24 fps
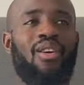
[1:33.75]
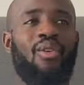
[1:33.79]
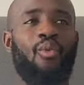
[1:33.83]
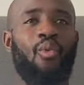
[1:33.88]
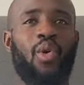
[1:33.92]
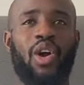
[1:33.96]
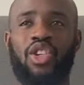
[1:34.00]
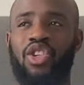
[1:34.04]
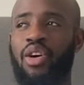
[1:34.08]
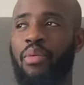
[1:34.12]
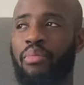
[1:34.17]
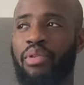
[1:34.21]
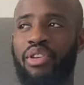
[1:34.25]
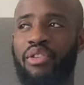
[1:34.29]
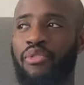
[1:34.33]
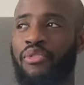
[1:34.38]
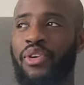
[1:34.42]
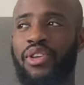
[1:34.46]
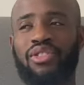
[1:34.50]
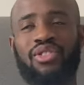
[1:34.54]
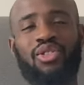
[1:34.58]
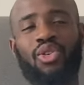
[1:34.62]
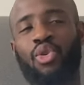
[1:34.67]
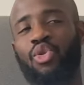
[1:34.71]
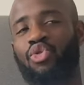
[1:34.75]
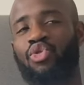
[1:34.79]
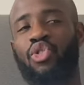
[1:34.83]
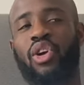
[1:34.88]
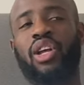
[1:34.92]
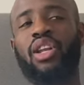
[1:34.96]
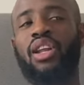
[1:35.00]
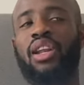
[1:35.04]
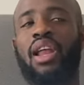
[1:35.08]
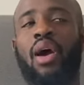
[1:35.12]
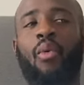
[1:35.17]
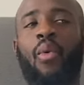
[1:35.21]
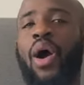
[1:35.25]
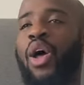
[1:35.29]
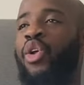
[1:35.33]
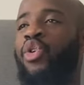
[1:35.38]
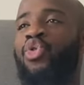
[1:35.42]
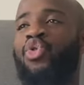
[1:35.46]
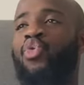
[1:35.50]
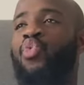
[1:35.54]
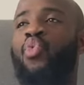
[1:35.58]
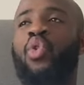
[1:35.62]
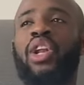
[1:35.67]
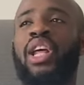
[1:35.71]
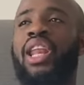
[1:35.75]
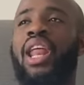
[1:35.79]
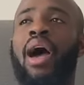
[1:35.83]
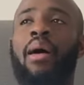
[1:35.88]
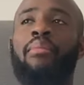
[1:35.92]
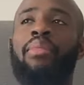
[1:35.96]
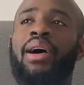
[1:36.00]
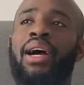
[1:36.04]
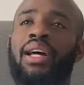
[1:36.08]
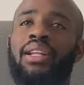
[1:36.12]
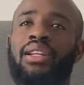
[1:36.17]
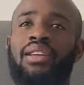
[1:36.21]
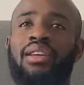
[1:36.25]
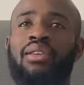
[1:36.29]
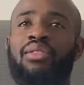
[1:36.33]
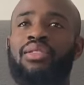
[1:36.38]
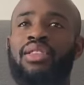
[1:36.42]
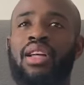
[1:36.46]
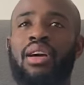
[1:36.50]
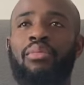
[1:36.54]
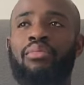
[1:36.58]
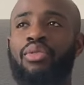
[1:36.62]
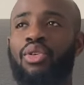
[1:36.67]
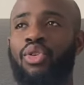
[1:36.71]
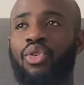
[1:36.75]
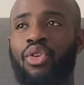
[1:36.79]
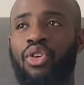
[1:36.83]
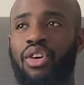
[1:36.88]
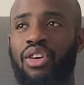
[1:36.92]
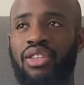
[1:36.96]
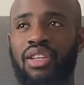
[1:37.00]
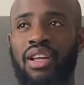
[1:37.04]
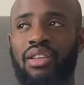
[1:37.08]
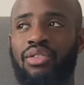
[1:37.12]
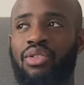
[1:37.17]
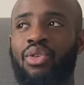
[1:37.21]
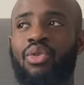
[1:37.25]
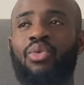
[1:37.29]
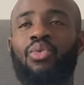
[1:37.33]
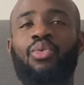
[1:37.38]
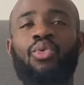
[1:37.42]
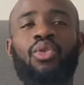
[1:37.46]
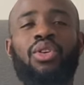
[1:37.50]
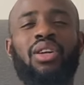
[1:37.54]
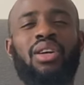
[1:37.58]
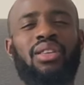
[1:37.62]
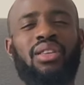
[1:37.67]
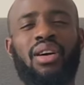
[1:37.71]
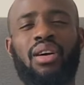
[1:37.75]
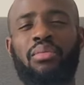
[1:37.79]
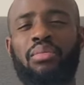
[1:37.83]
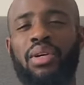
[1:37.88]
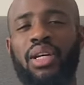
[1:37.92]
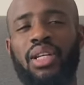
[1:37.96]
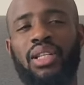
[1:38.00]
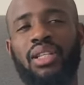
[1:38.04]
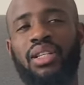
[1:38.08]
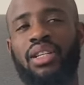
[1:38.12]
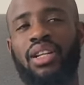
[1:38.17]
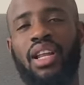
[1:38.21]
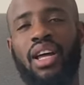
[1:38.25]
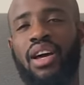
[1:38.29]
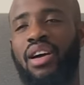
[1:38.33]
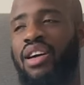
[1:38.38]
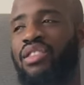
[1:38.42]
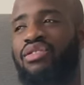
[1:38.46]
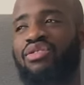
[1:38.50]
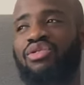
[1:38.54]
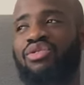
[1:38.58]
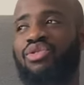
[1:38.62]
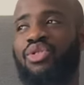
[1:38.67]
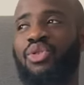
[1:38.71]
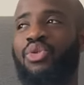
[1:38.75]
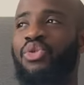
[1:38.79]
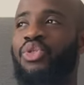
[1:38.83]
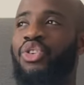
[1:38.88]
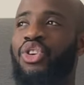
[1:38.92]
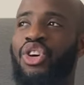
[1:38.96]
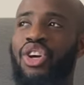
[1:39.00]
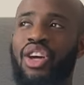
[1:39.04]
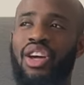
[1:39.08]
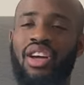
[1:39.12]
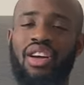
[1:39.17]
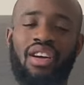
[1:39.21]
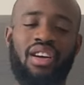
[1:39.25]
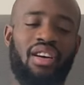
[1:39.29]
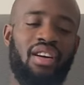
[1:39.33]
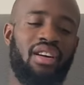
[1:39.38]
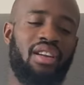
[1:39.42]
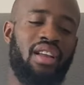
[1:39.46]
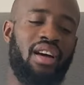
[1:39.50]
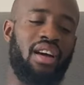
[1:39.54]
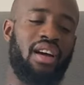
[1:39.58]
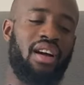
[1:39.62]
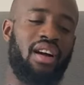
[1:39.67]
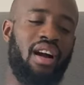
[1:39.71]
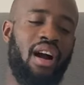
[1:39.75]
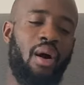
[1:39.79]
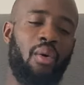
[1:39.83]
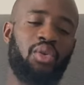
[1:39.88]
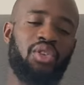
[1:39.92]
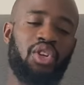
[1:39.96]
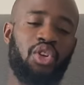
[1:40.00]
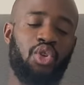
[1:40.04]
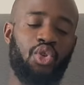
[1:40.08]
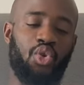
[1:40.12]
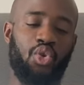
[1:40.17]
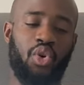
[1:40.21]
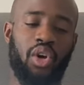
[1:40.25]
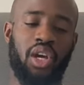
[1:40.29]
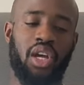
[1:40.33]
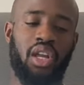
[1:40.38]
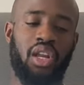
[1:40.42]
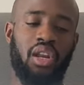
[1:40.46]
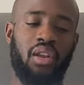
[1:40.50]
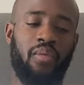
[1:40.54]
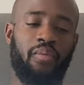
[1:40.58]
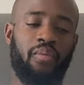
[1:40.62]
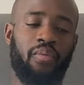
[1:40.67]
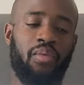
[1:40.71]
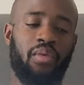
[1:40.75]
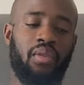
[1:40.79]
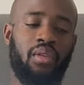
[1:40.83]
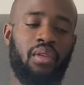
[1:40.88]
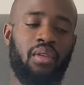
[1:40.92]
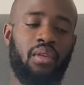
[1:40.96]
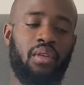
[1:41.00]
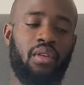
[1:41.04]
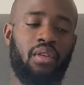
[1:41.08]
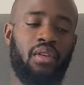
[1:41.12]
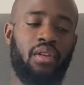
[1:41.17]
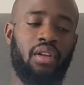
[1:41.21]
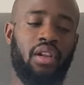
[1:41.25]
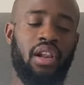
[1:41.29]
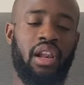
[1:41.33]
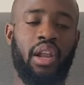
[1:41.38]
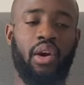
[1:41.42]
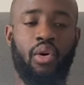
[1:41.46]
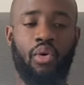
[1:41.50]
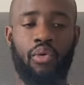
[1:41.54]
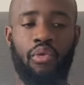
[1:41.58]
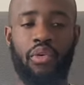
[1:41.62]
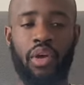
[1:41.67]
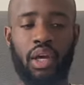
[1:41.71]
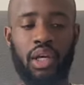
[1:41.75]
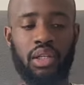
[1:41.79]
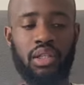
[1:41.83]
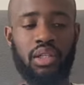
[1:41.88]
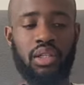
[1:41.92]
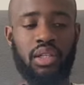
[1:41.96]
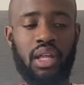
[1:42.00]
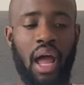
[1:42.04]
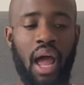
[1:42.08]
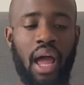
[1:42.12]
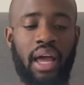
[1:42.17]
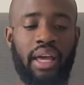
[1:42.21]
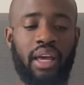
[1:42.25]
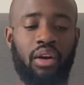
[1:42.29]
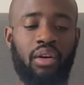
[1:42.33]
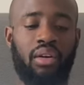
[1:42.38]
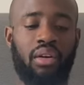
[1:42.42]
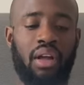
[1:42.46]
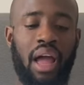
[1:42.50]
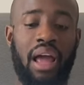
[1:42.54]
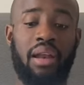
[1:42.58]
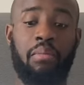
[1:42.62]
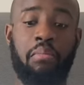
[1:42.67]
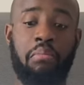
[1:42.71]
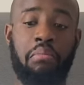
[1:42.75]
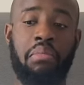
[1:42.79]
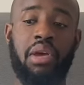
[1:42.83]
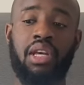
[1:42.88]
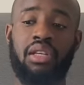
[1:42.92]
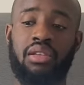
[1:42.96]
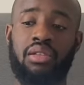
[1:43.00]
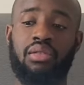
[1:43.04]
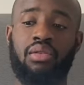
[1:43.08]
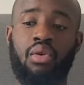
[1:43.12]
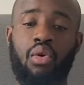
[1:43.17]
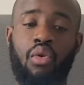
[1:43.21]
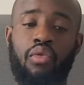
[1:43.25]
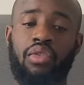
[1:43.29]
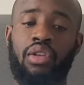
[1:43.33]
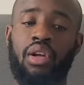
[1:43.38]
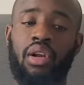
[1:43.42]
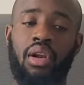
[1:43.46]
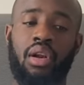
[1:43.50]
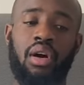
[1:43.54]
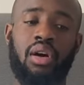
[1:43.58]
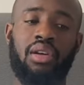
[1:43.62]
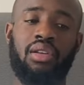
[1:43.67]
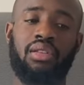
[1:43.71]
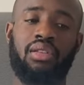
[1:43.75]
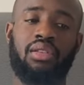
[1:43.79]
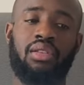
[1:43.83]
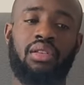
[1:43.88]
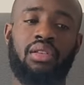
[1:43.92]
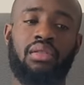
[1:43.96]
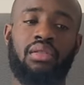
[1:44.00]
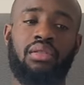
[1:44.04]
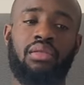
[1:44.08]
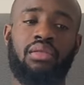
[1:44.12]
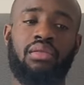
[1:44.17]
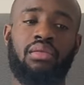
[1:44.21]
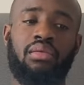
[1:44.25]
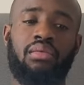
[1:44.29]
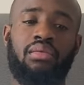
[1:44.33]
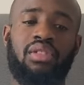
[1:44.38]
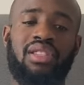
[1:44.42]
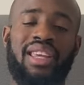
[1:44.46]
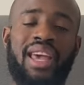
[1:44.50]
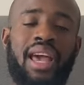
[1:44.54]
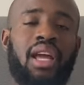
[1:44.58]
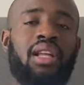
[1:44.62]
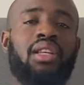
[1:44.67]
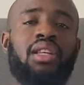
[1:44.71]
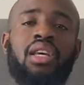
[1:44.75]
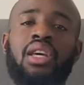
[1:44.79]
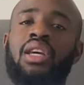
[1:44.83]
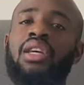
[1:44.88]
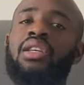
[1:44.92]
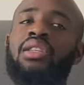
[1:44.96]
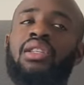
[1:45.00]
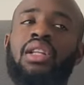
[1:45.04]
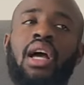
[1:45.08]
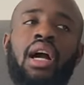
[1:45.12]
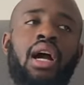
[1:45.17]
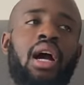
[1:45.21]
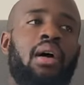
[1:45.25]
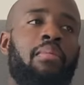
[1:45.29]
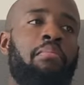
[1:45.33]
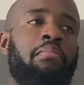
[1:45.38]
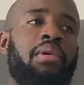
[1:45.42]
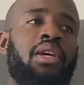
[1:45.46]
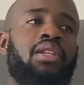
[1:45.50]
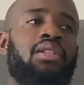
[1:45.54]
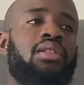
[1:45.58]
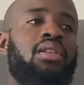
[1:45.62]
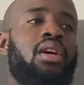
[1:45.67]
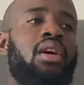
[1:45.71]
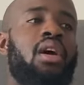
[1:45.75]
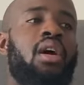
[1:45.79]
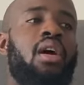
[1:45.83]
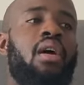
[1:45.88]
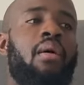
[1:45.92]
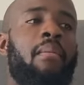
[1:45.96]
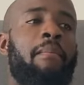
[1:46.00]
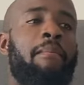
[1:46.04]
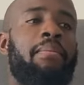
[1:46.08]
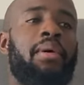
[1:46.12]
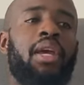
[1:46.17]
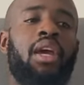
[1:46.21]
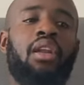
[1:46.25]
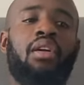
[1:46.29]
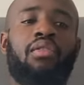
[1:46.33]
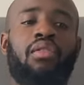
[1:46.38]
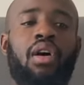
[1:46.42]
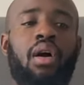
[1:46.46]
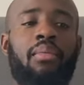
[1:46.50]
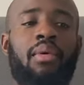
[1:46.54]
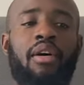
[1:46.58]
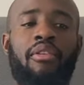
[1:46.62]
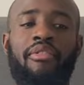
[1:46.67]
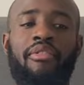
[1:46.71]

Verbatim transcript: we're jumping the fence to go training. Like, why don't you want it that bad?" And I was like, "Bro, because I don't want it that bad. Like, I just don't. Like, I was enjoying little things that I had missed over the last ten years. Like, I'd missed being around my